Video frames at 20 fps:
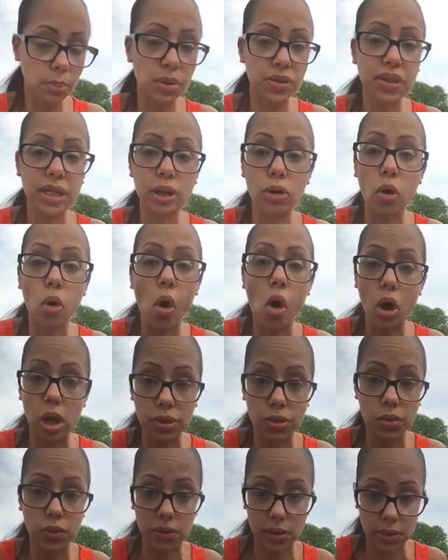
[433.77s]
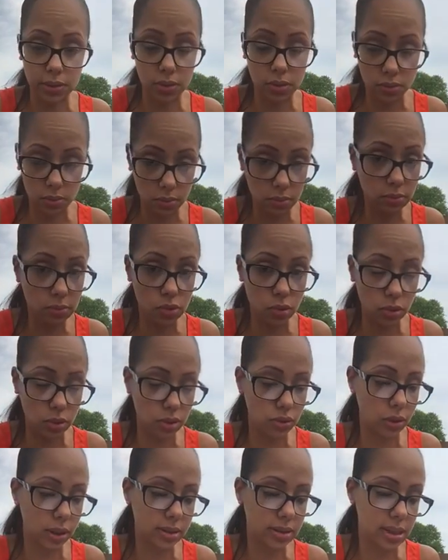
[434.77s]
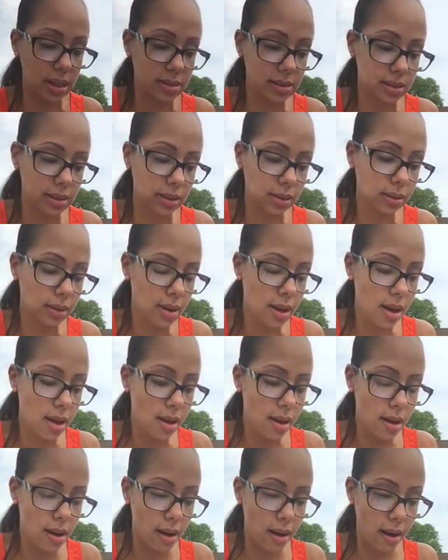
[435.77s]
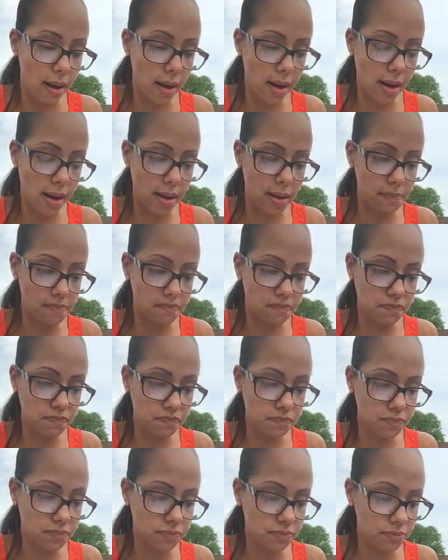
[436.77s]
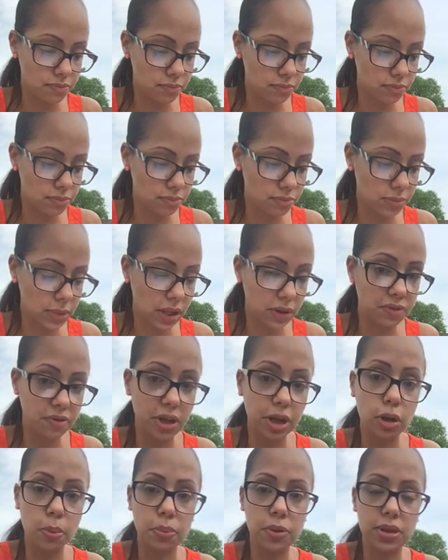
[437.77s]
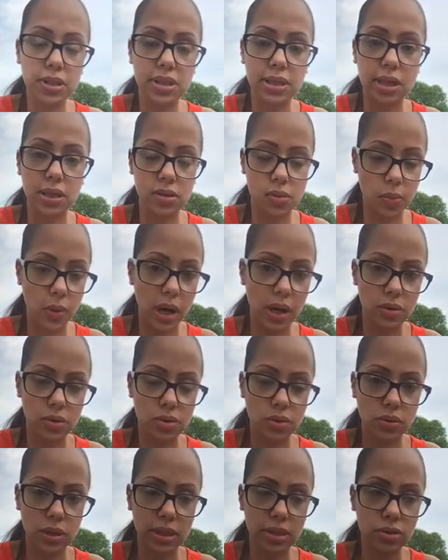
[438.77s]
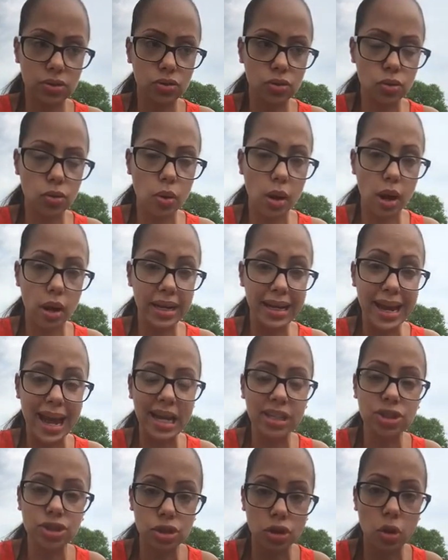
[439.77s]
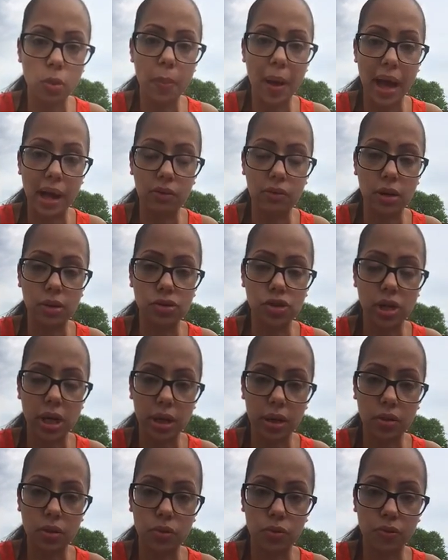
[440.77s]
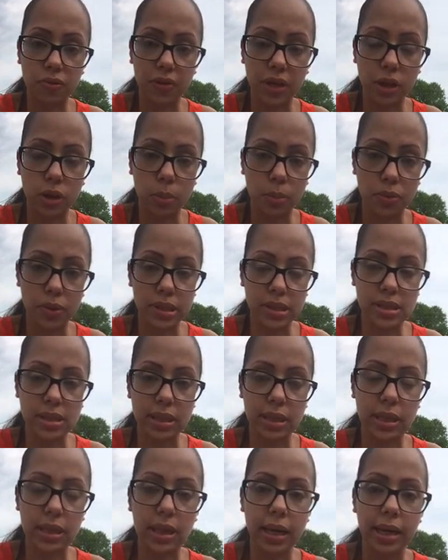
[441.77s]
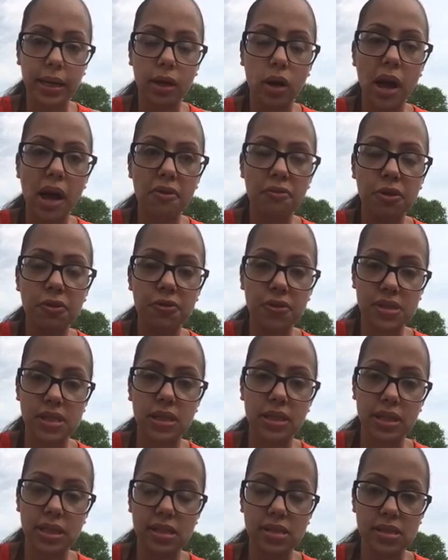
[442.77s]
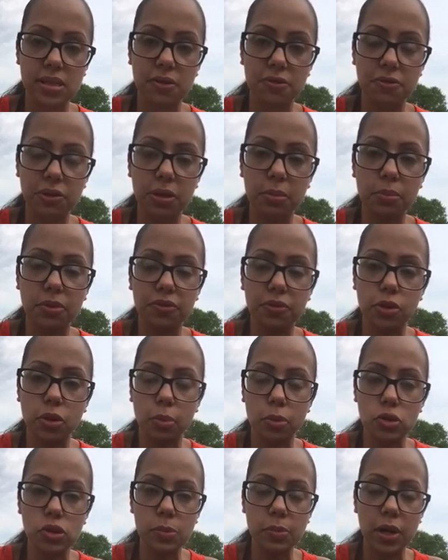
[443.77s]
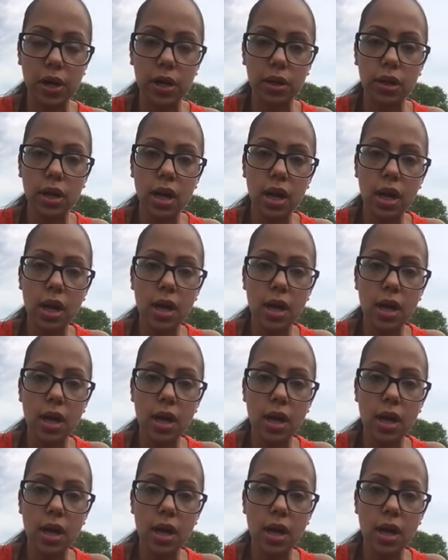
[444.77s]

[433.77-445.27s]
But they don't all do the, do the drug testing. Um, fingerprinting as well. So they do a national background check through fingerprinting and every facility is different, but for the most part,